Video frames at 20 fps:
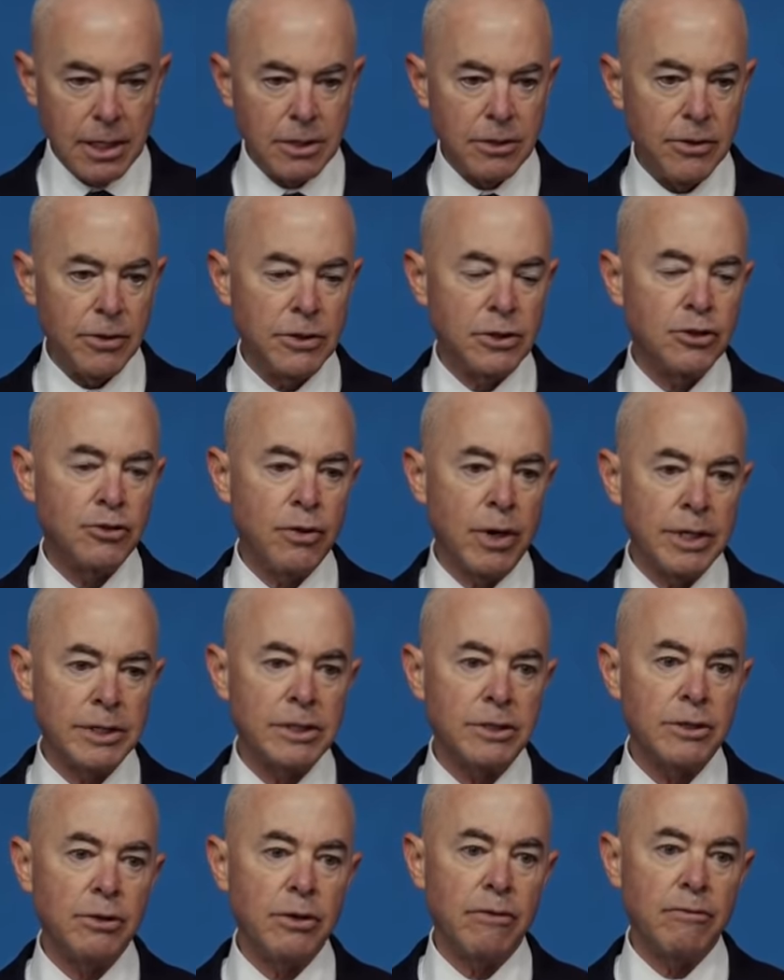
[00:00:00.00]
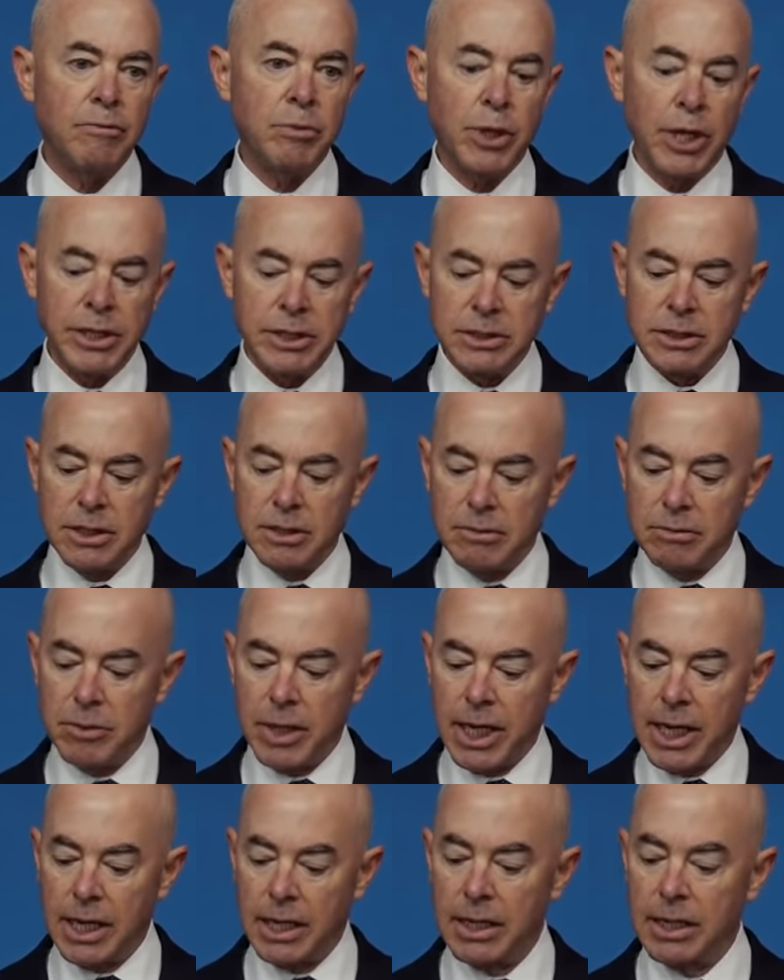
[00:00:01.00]
and to the trust you have placed
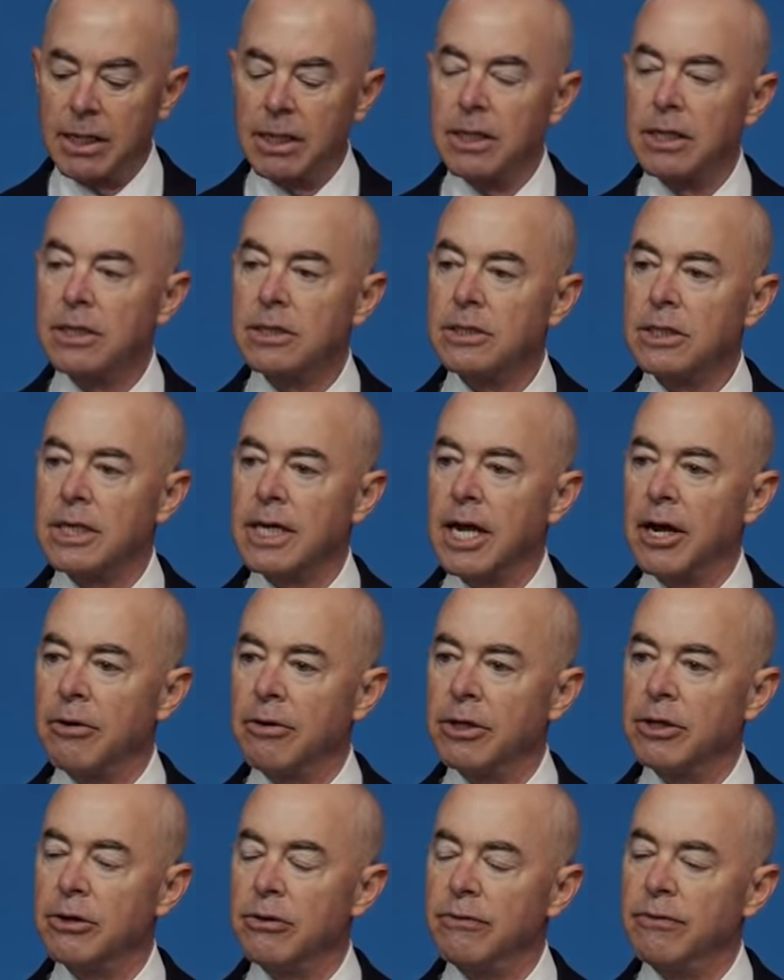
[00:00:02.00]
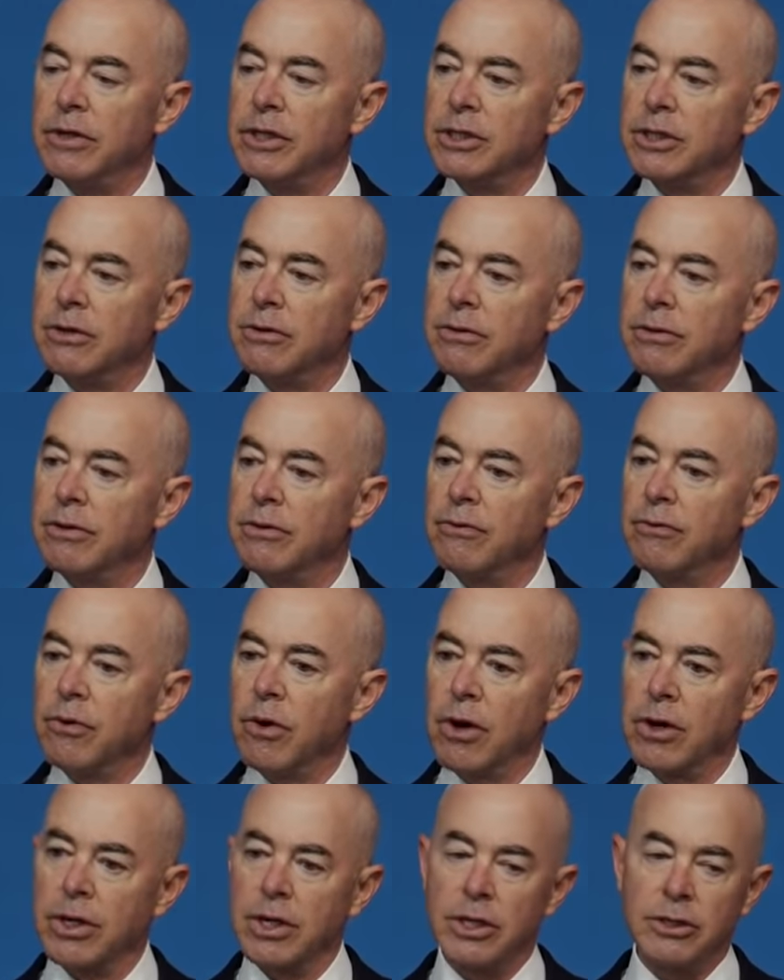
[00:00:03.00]
in me to carry your vision
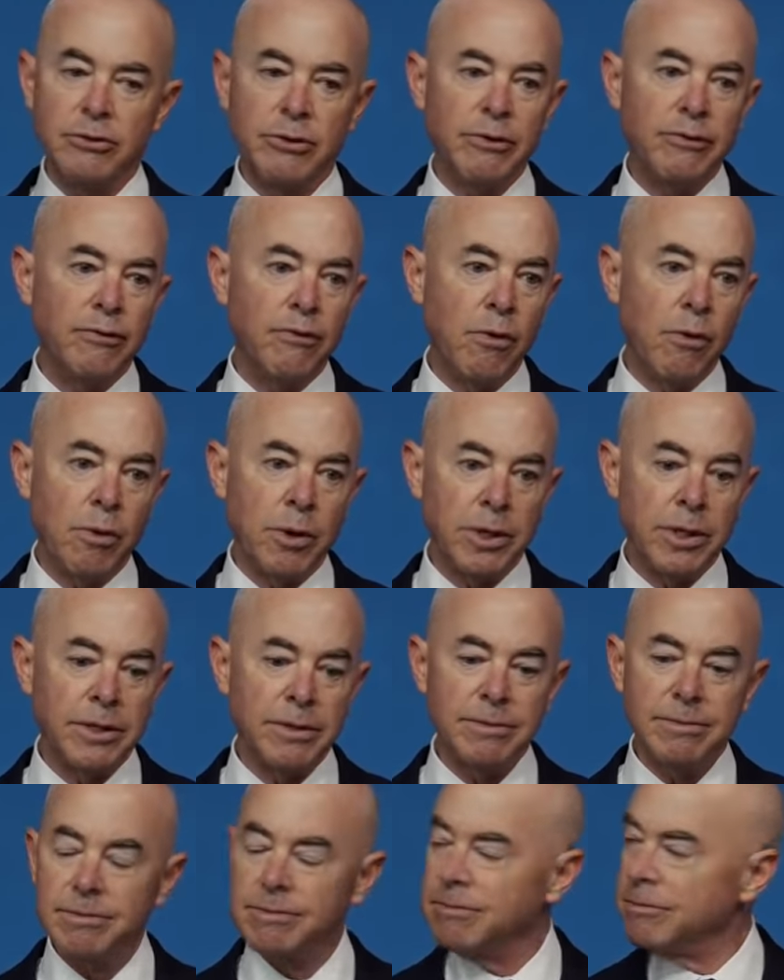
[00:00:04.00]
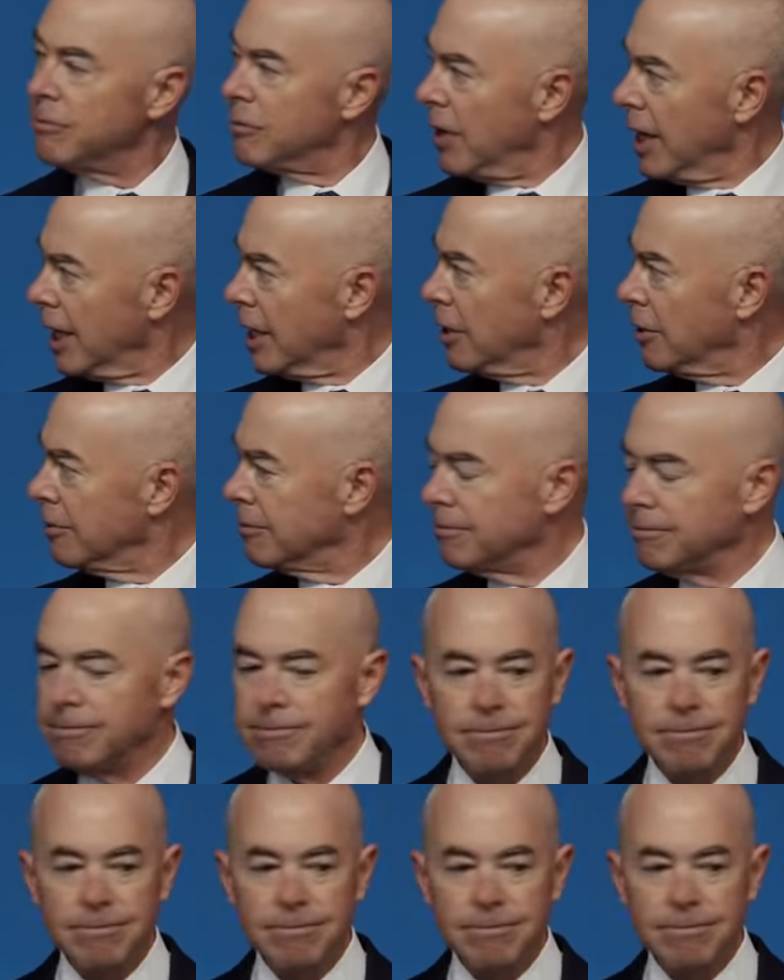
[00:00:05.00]
for our country forward. Thank you.